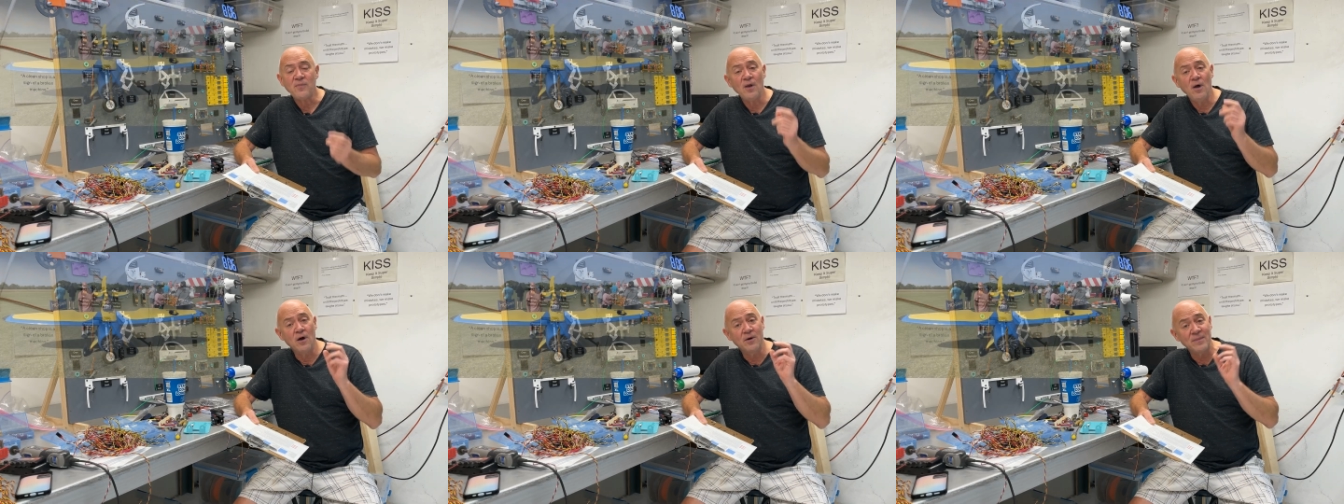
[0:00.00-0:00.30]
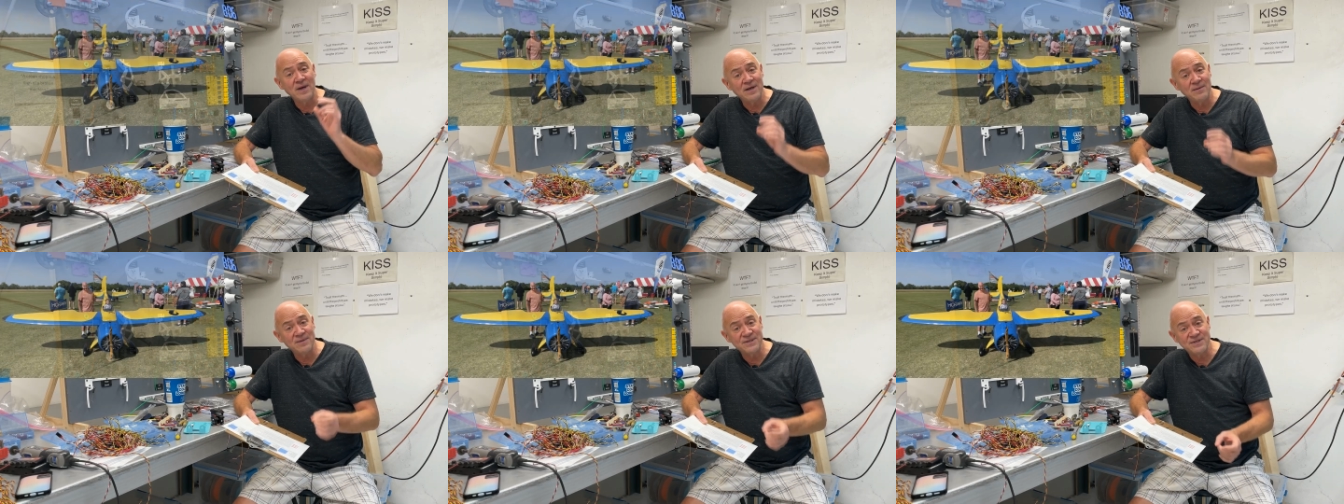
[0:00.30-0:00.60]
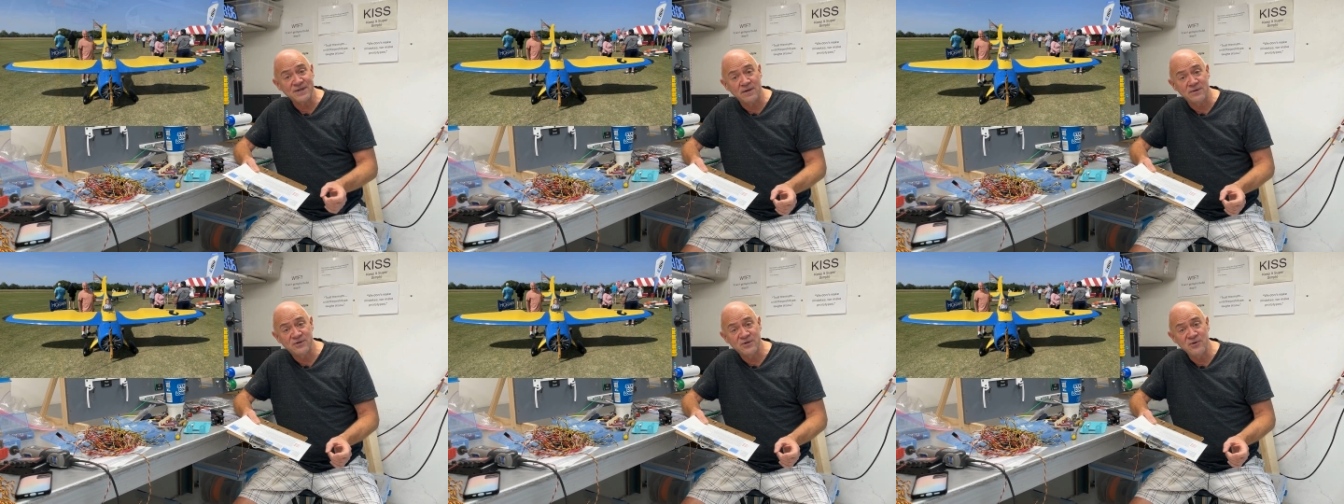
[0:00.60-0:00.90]
On my M
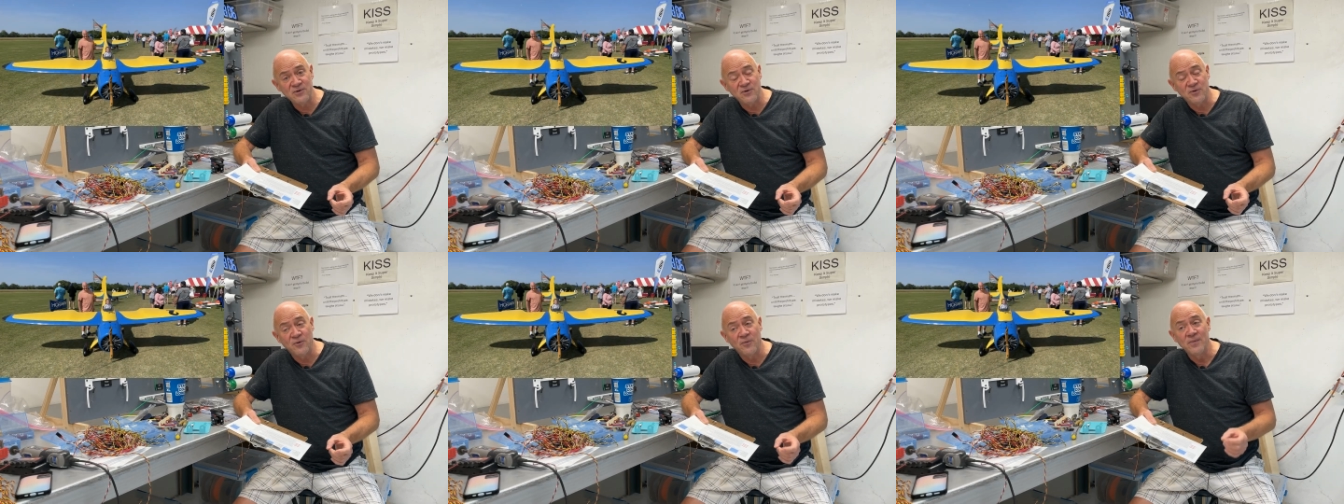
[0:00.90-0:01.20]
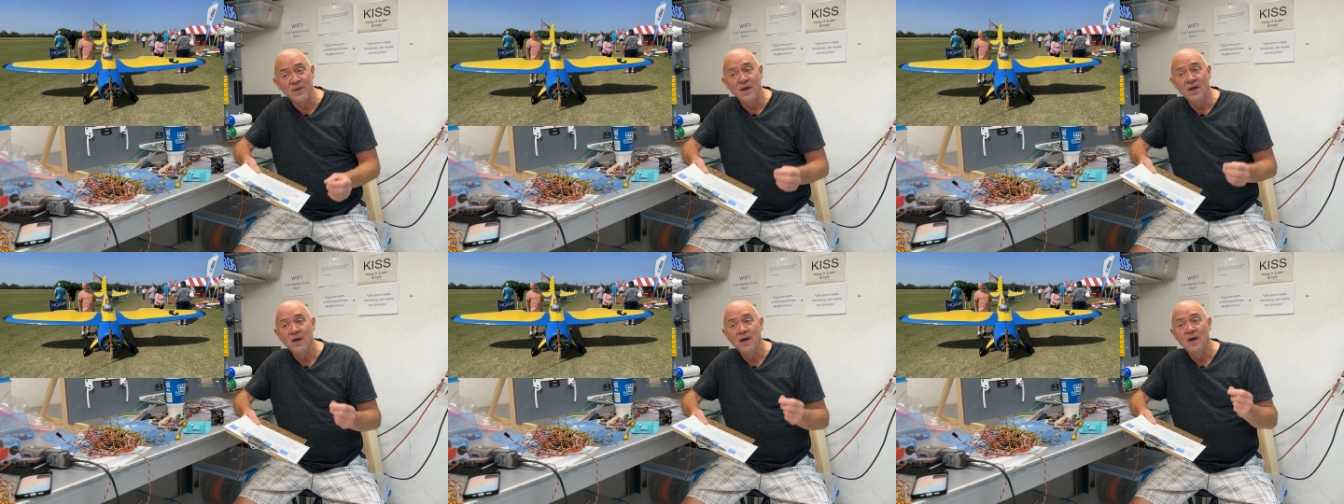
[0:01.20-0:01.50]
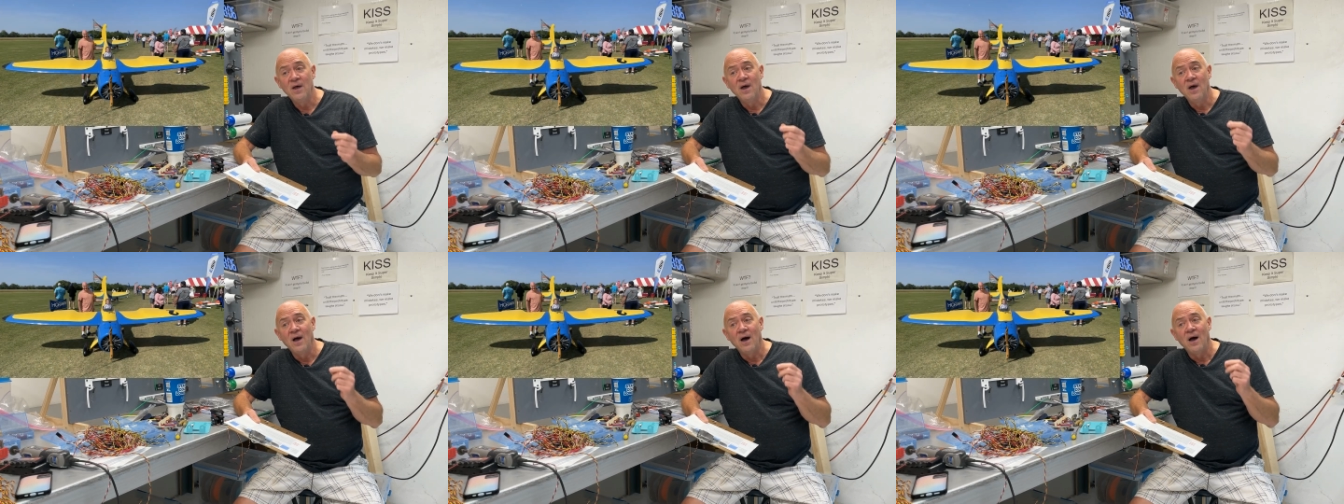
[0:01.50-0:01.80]
S L two,
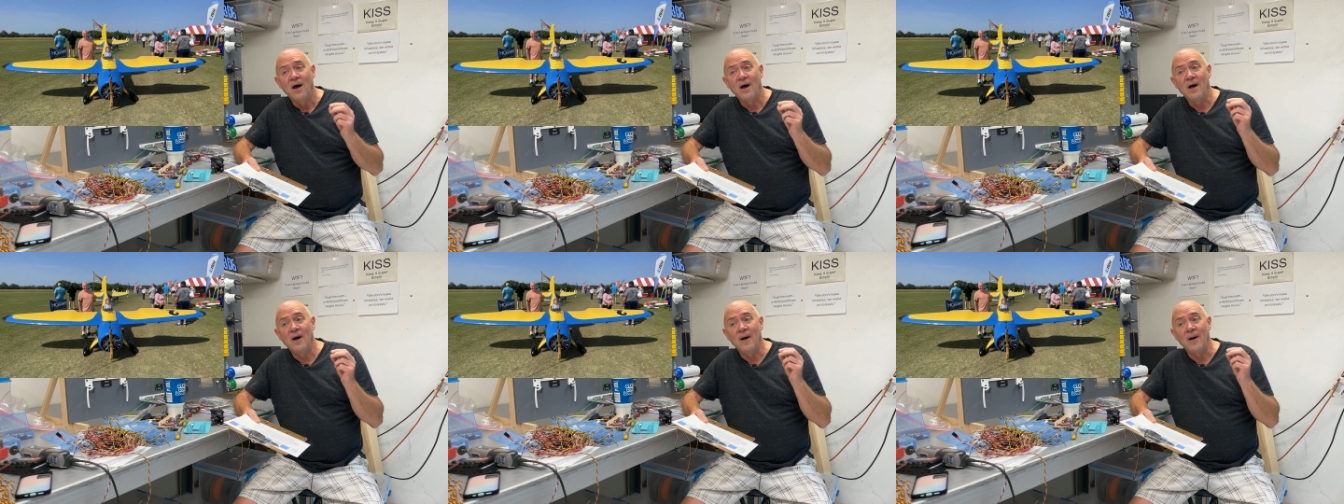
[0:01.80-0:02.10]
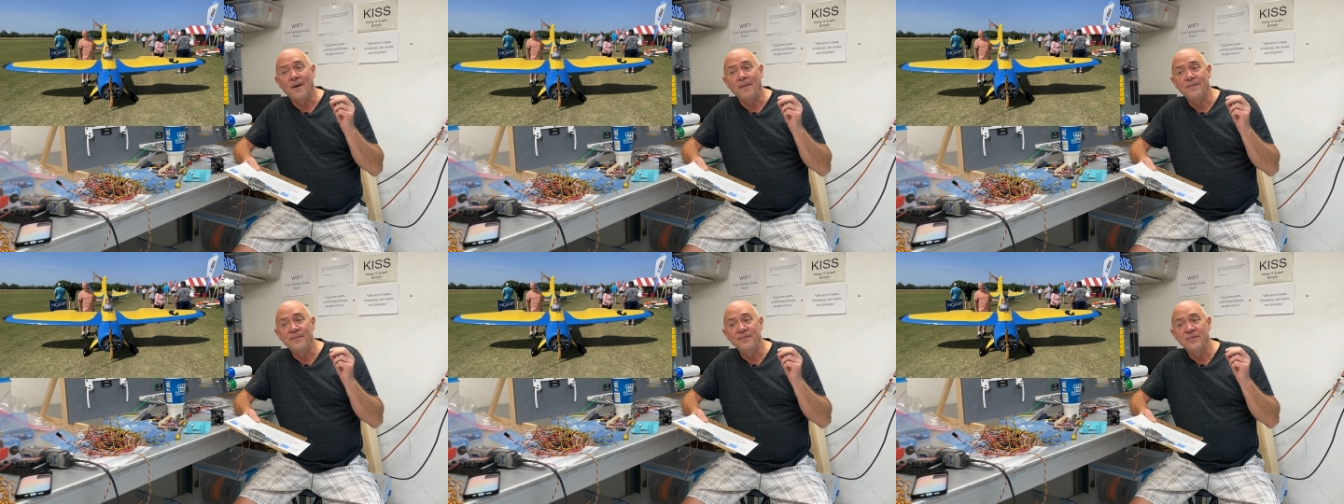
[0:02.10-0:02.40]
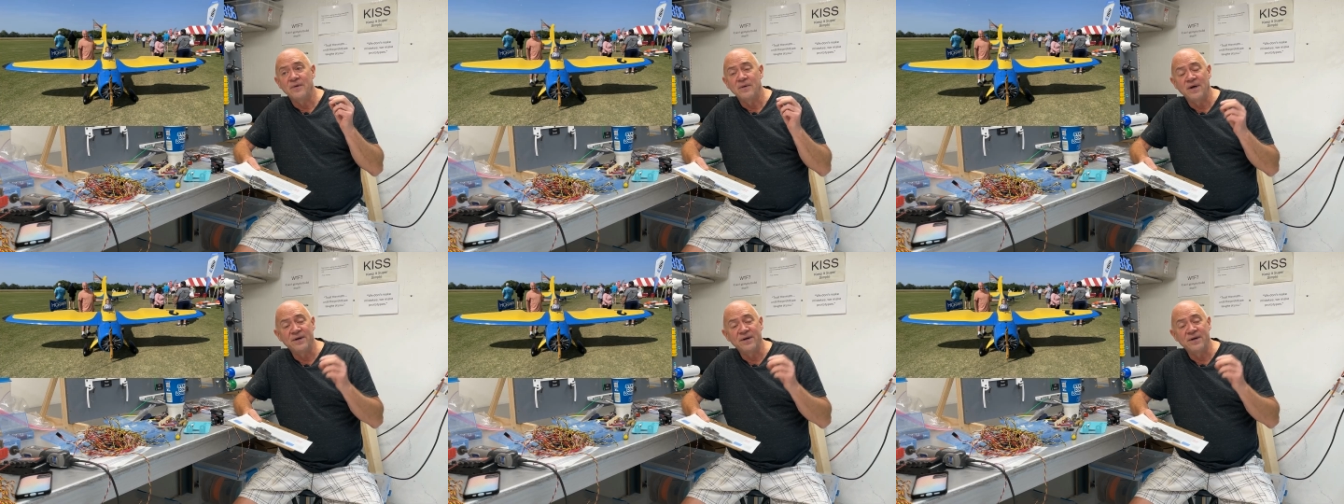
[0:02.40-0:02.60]
um,